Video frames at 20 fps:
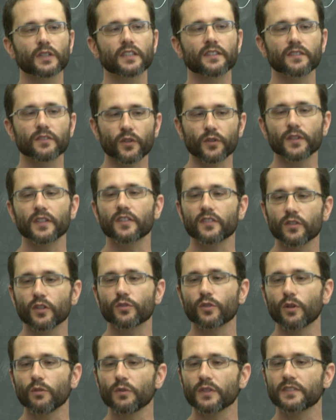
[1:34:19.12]
that no, it's
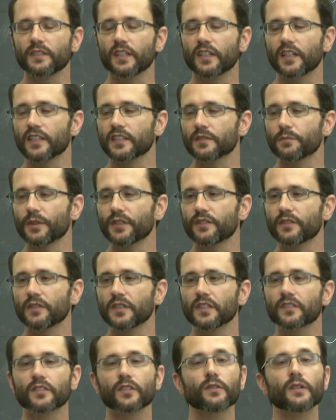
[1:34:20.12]
not always the case, but
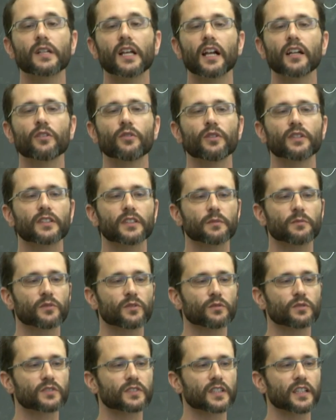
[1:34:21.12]
is there an algorithm
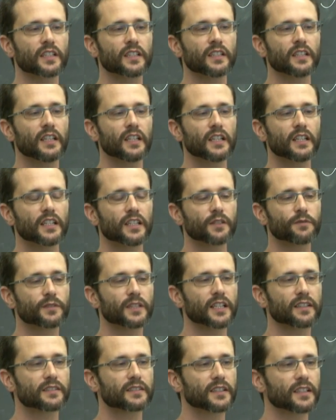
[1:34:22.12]
to say if
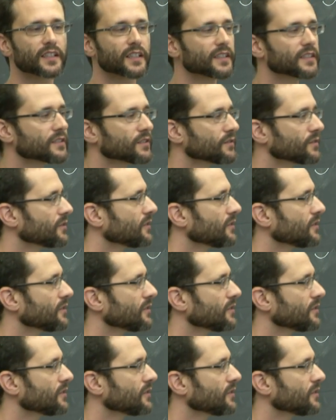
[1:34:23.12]
that's the case or,